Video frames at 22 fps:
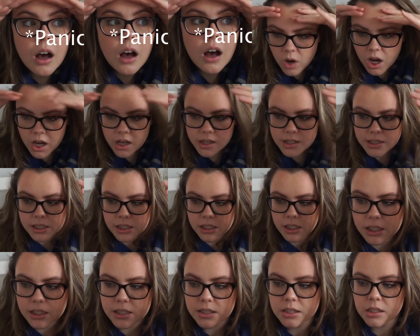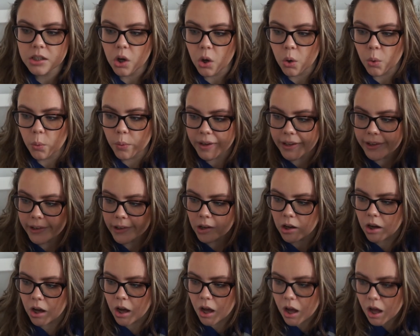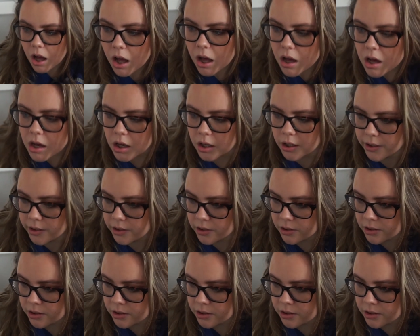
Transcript: what is going on?